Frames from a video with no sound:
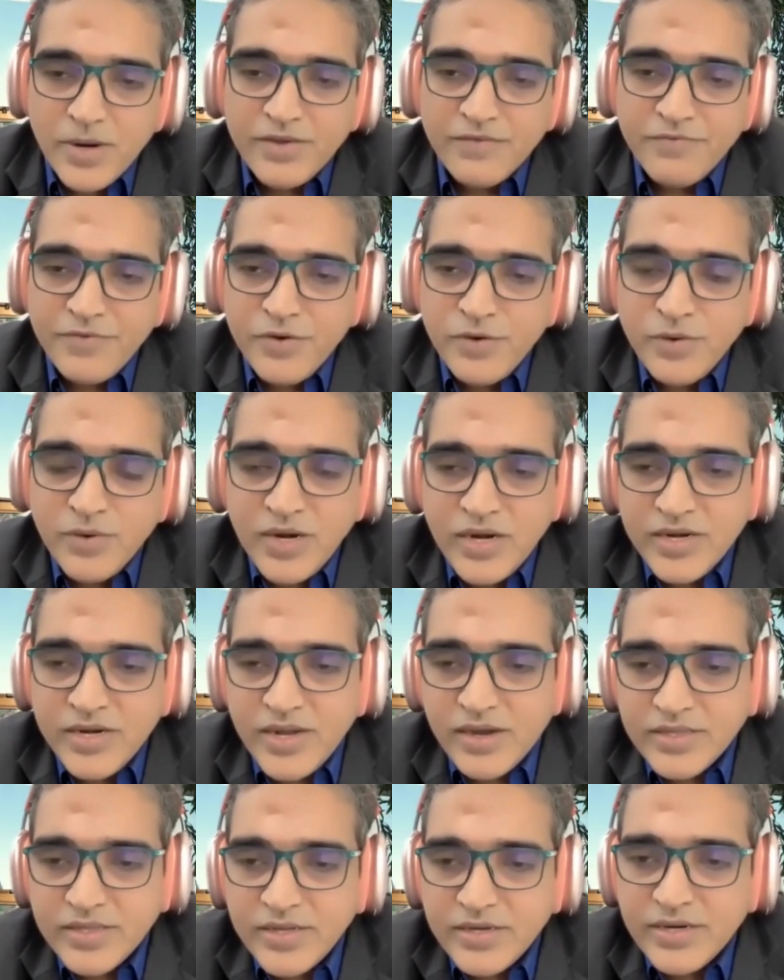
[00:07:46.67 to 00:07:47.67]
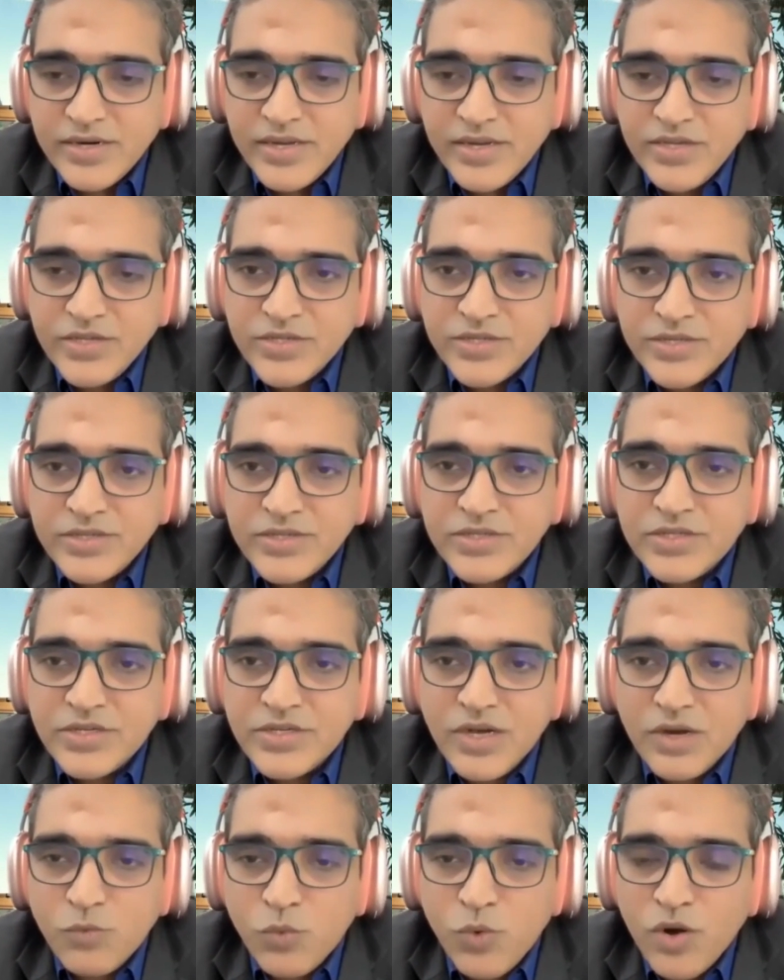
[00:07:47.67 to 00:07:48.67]
But if you look at other
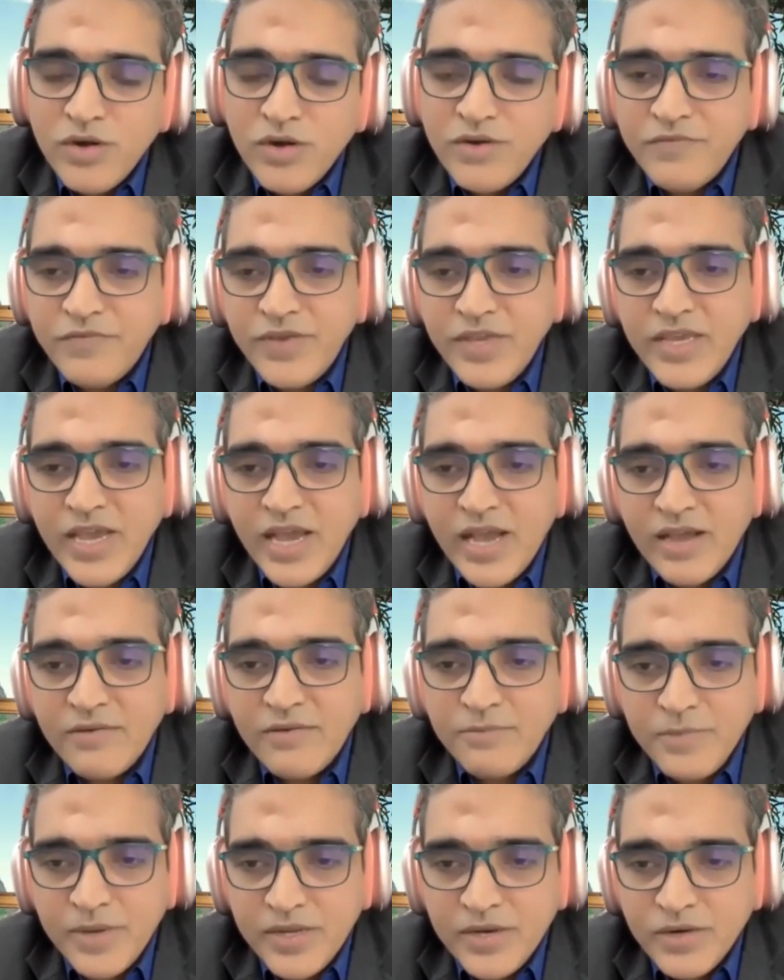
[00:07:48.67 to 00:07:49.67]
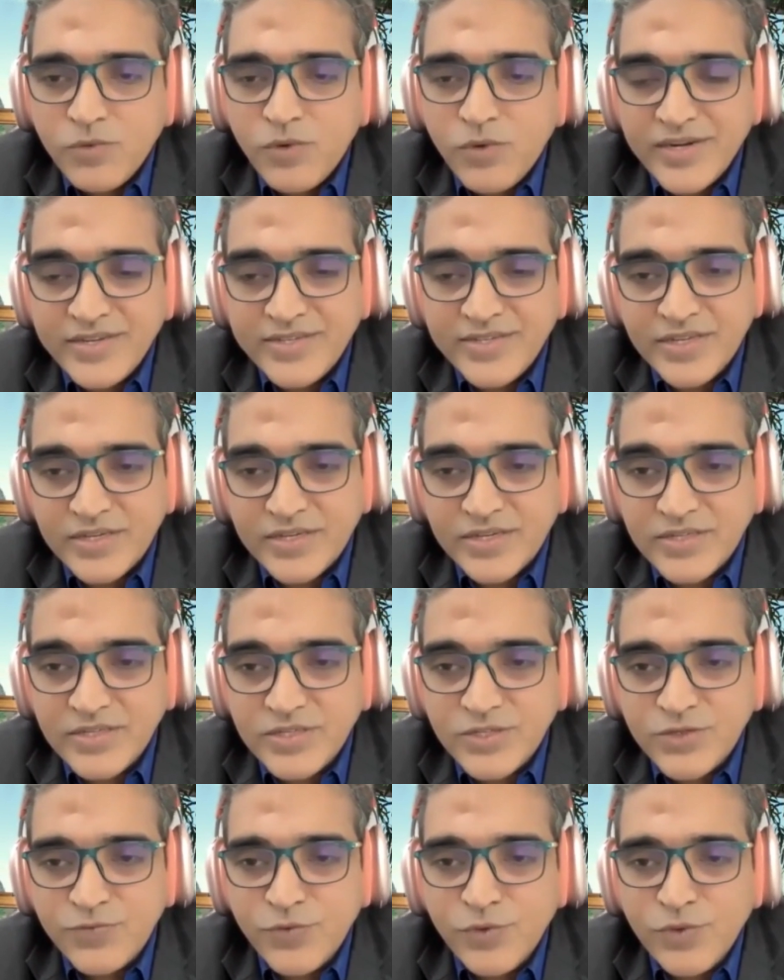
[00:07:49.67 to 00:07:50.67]
regions, what we have been quite
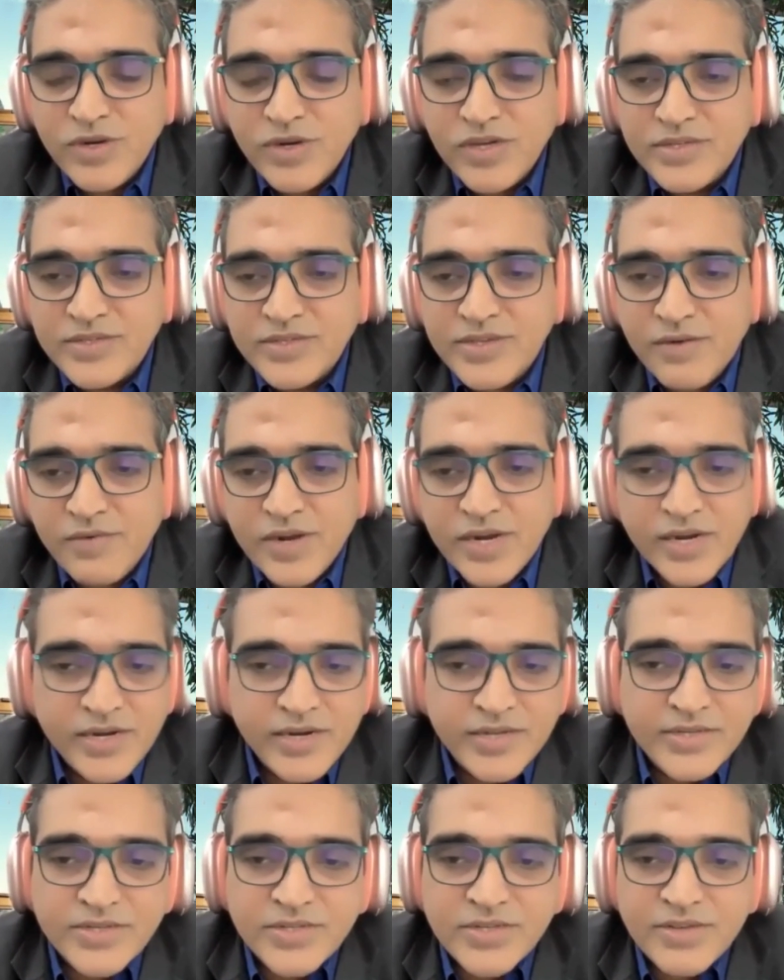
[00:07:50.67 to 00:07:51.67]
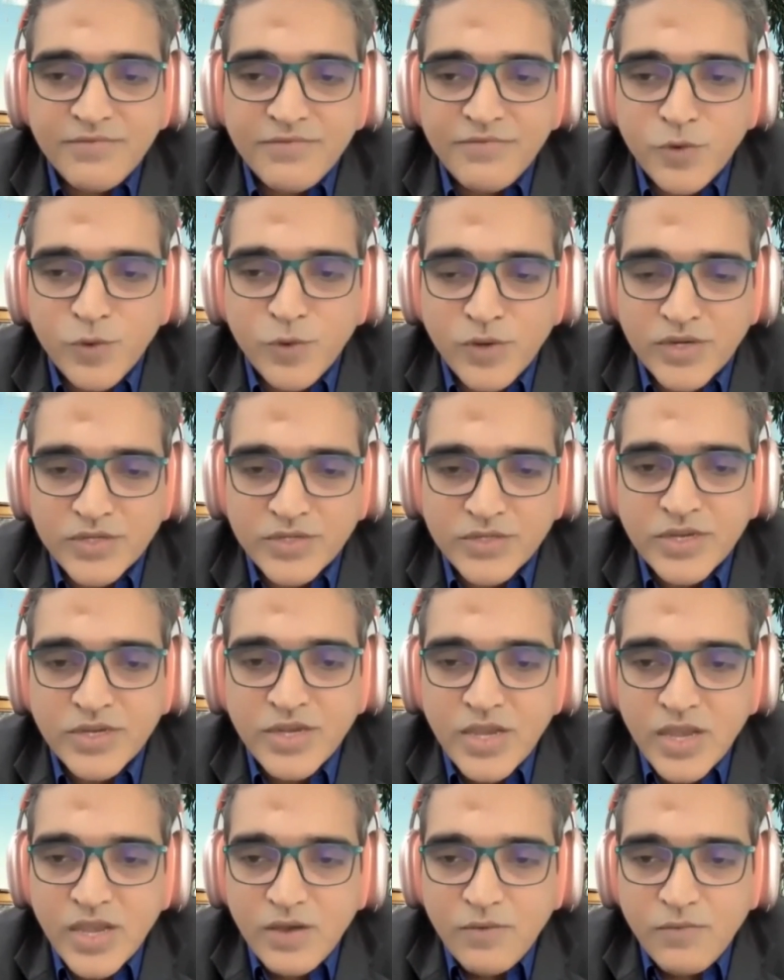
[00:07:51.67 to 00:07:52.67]
successful is our industry focus.
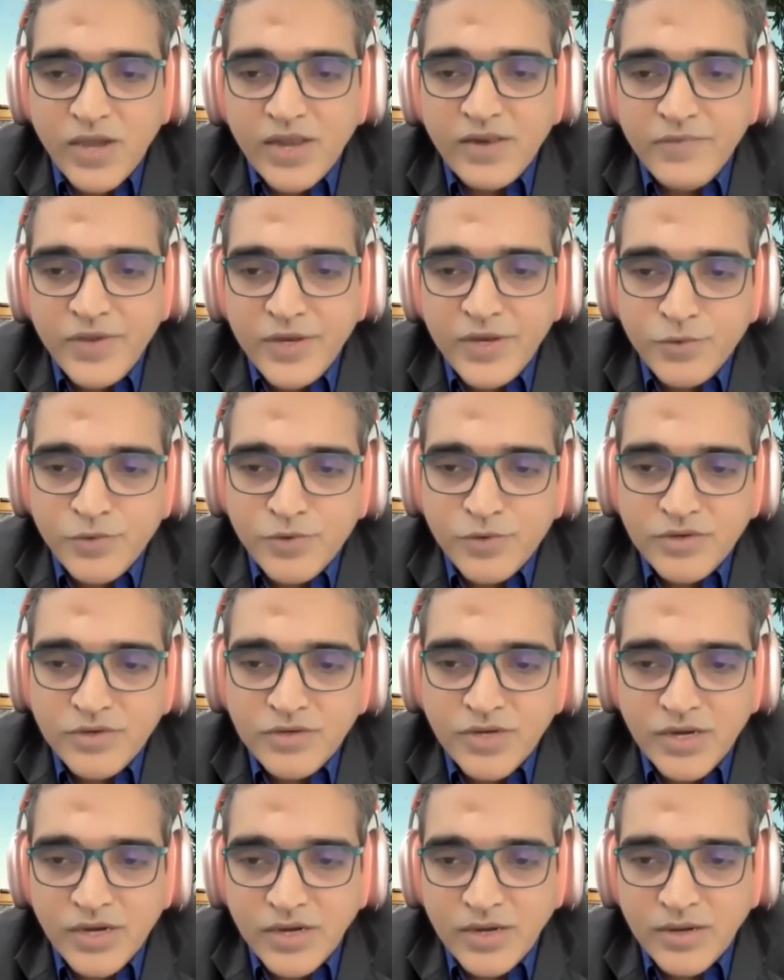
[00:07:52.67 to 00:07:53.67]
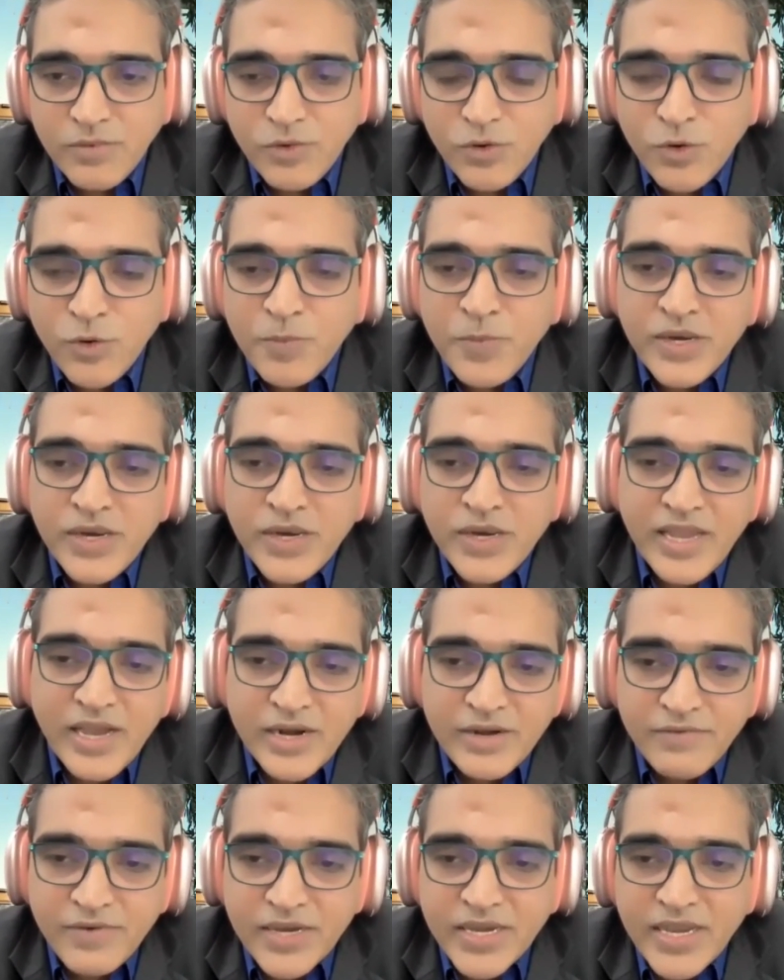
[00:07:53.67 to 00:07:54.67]
While we don't openly
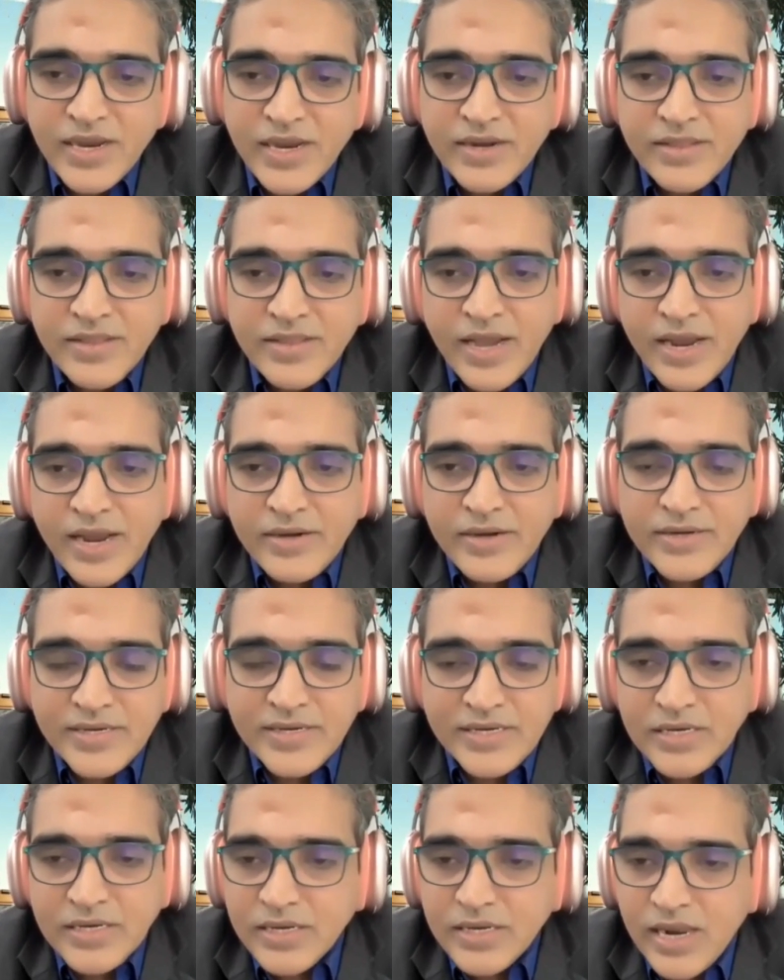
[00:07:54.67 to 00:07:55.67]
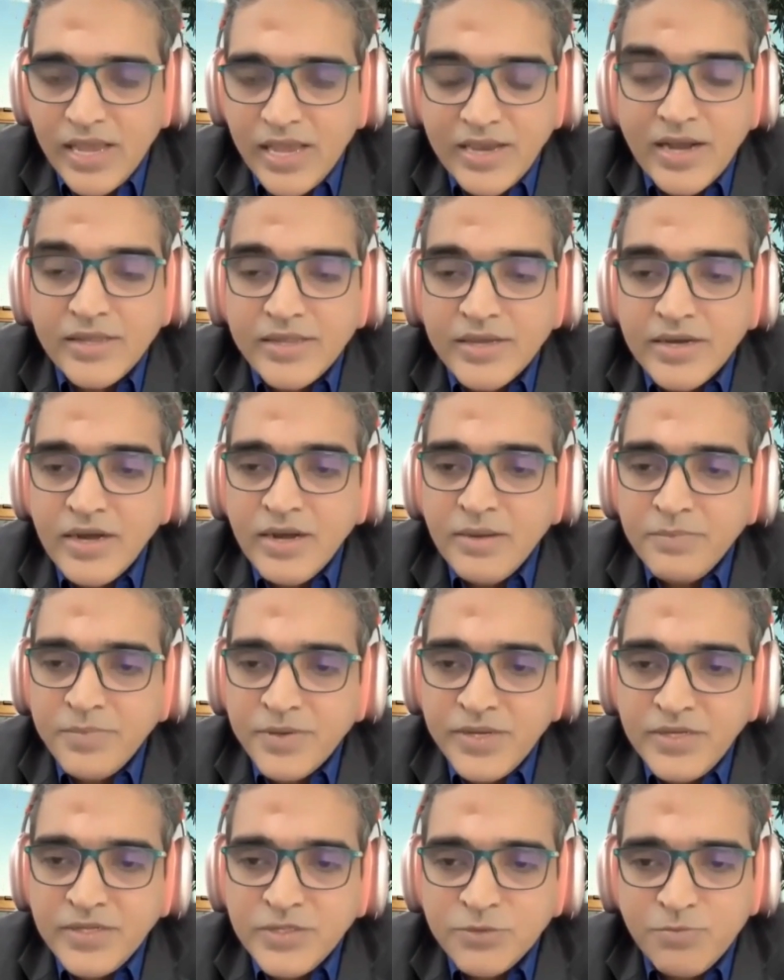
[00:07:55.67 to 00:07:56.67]
advocate that like other
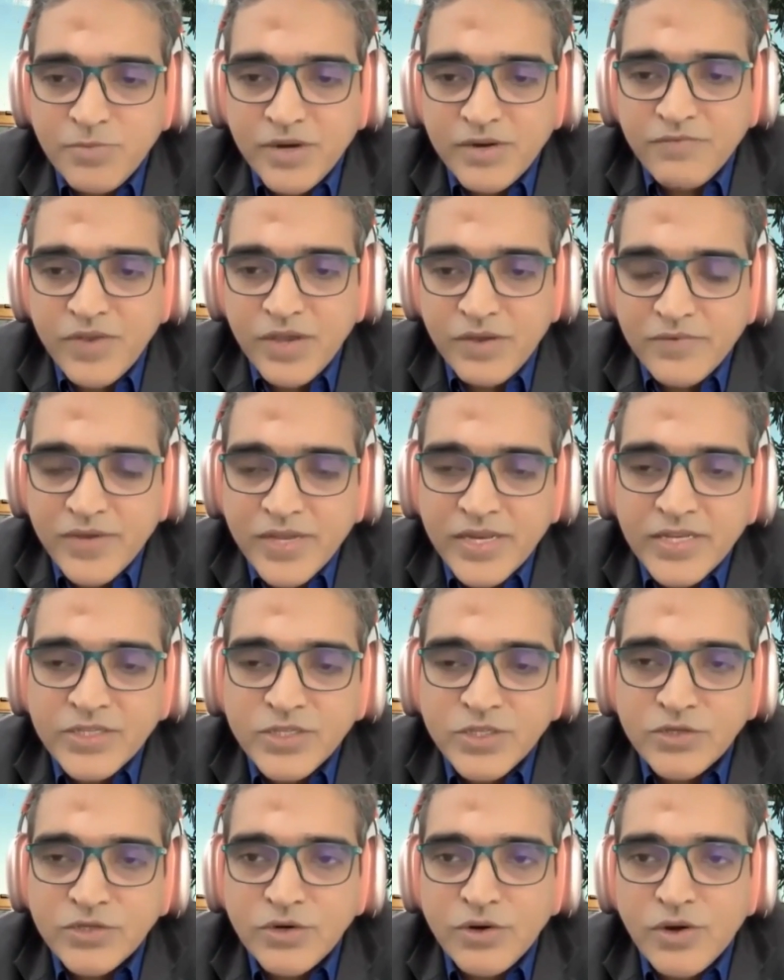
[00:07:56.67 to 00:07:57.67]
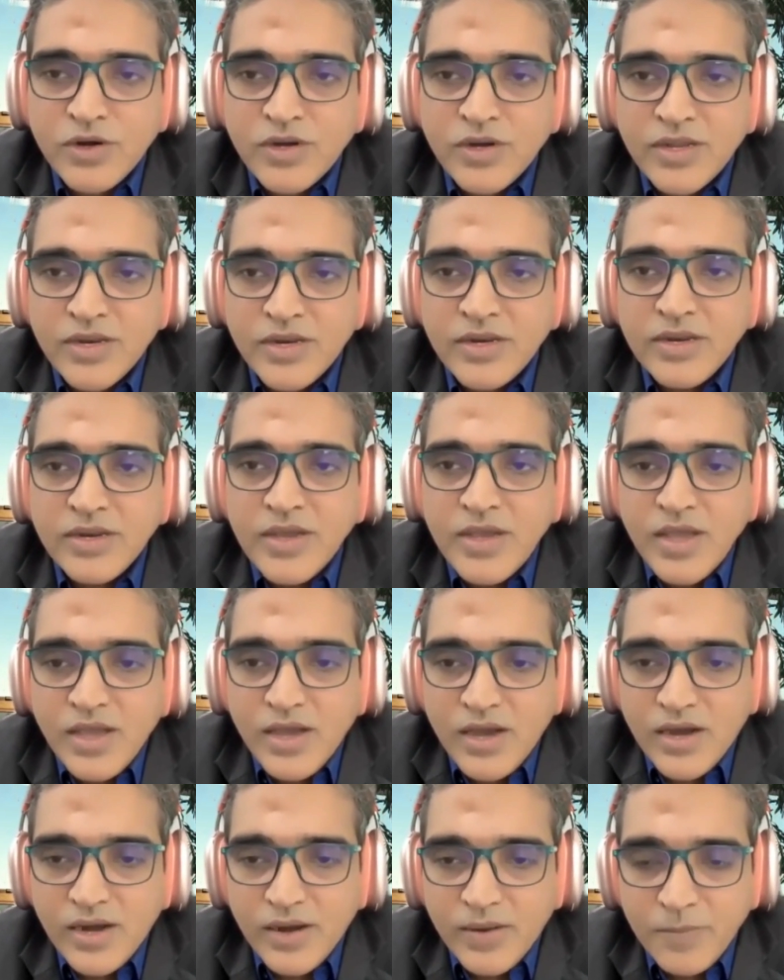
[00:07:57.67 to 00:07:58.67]
companies, but we are very strong in
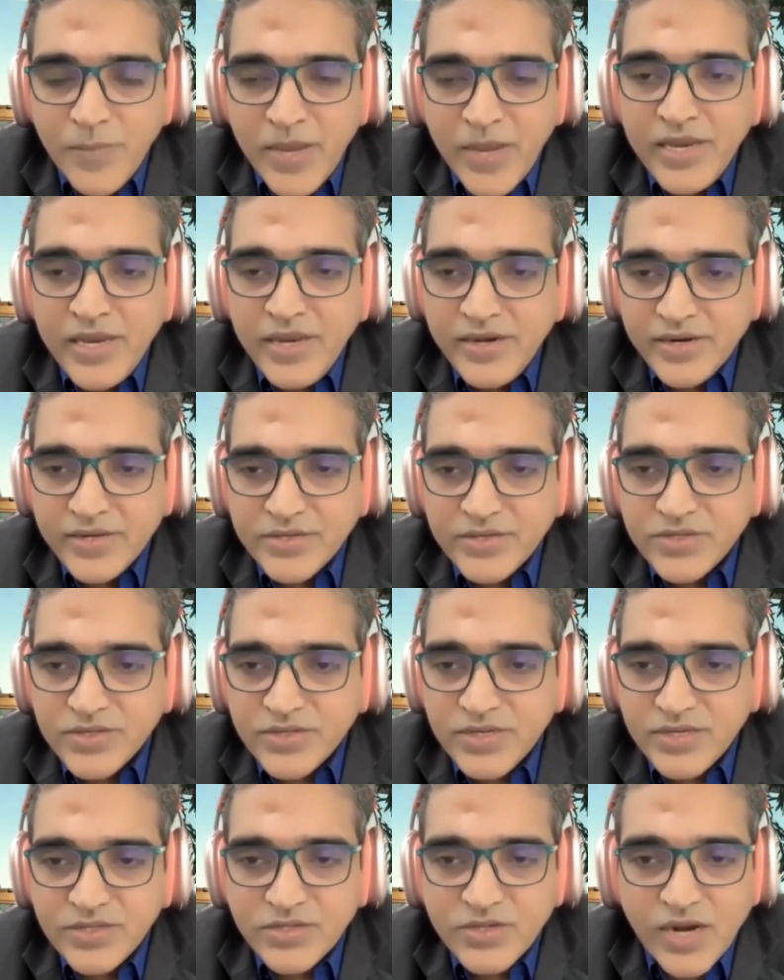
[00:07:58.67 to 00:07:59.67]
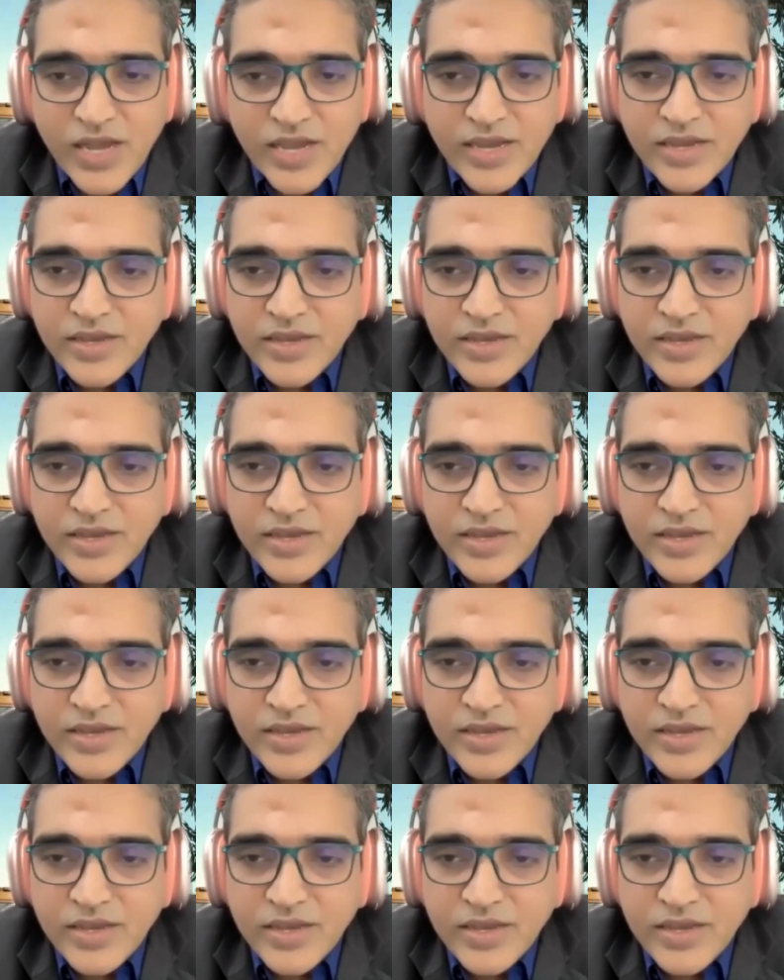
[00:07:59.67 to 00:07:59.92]
many industries